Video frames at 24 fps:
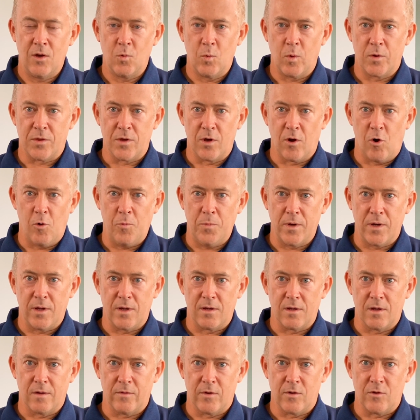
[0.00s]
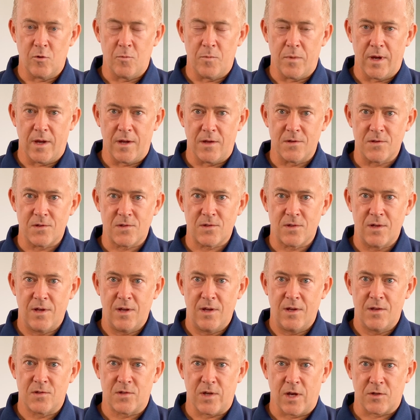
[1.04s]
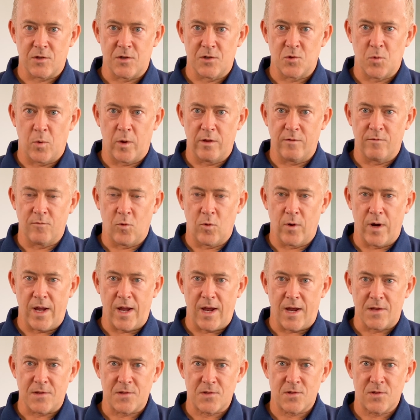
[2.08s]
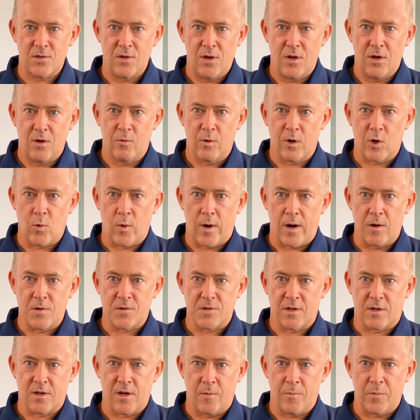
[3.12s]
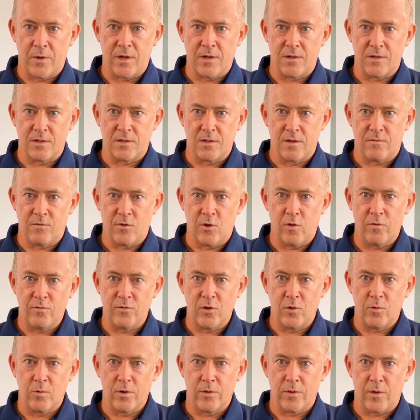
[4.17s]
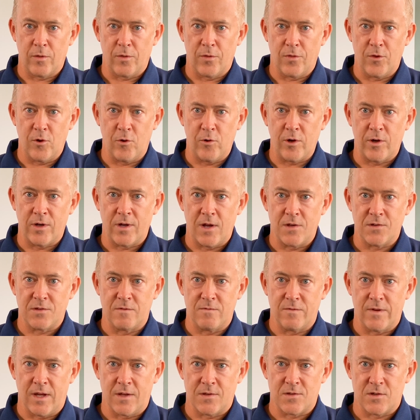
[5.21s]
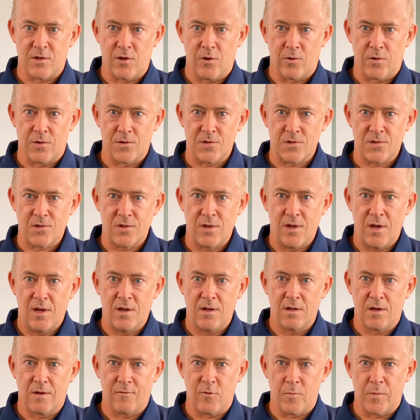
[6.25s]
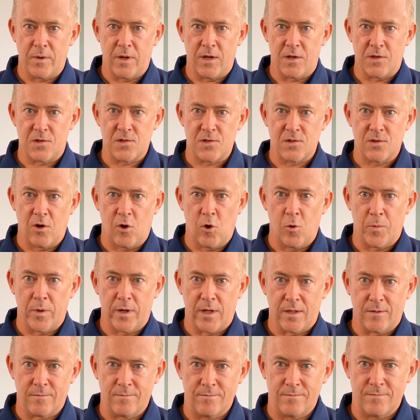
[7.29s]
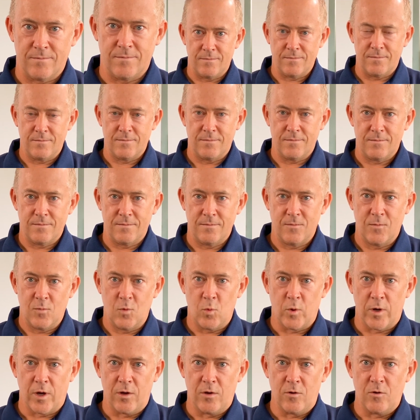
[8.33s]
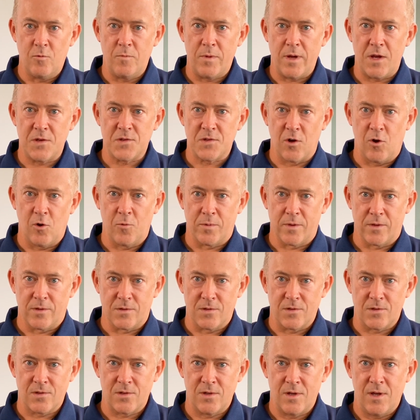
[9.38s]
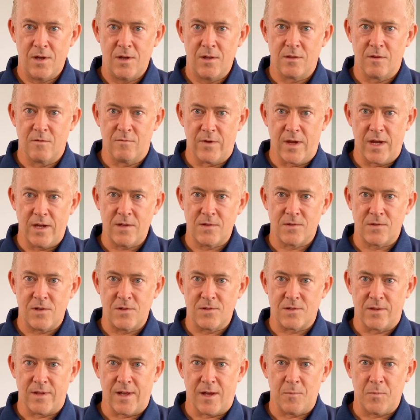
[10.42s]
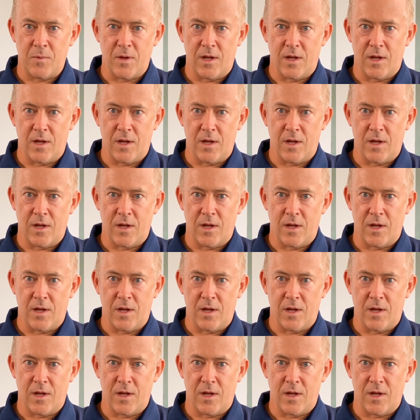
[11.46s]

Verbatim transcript: With the opening of a new base, Section 24S requires the company to give no fewer than 30 days advance notice of a base opening. When a new base opens, the vacancies in that